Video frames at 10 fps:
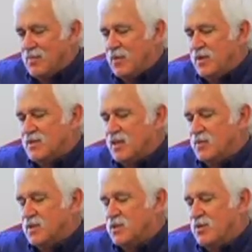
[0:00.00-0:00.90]
may be
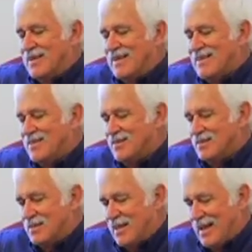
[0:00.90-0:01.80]
subject to
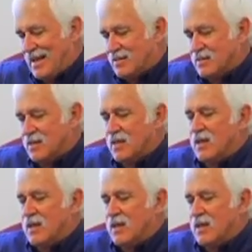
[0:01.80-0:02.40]
inheritance tax